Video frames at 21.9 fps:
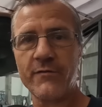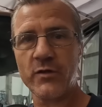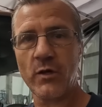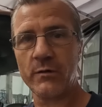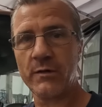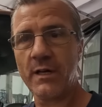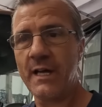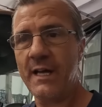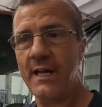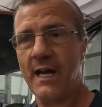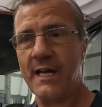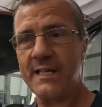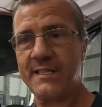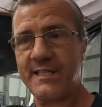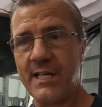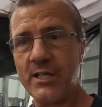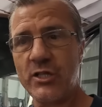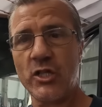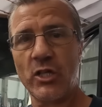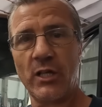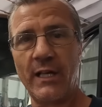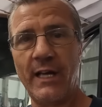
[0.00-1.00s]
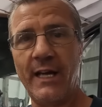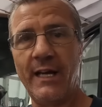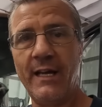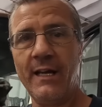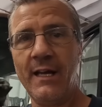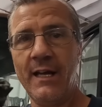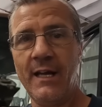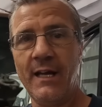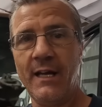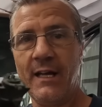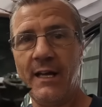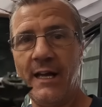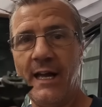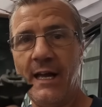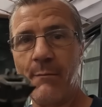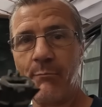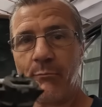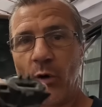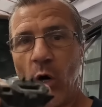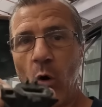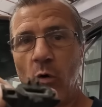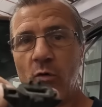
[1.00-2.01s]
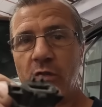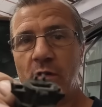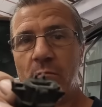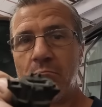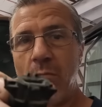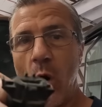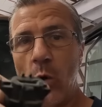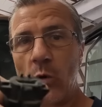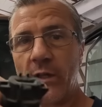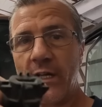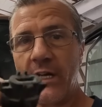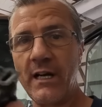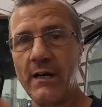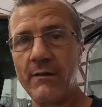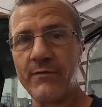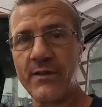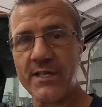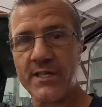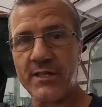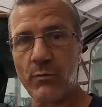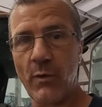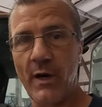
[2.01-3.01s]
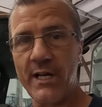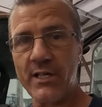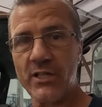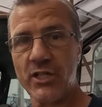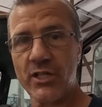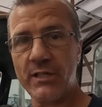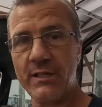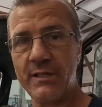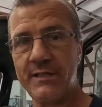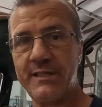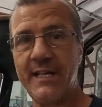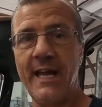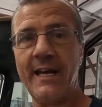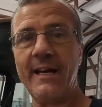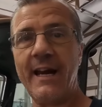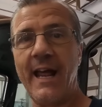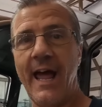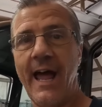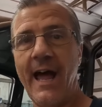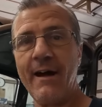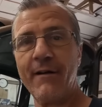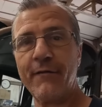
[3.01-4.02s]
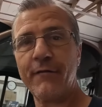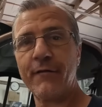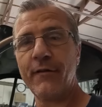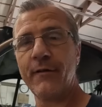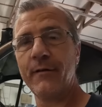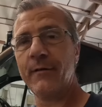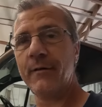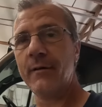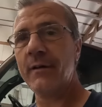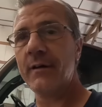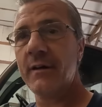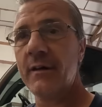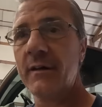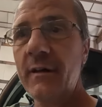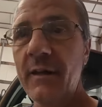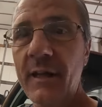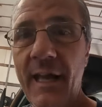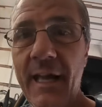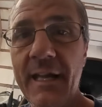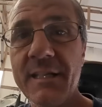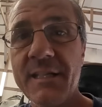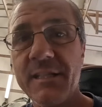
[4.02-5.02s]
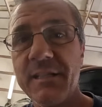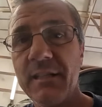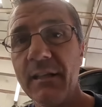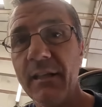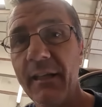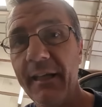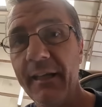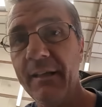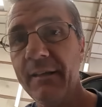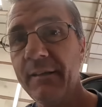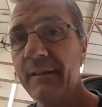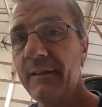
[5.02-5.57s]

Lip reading: So essentially, it broke the molding of the switch dead in half. Instantly.